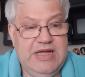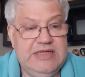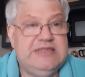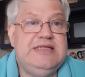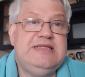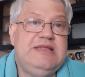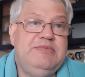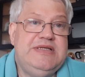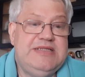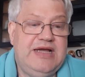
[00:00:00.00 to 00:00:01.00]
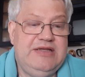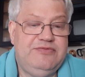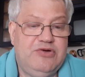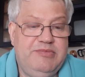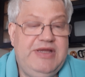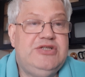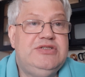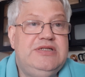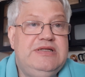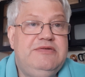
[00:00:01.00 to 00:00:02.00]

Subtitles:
system design information,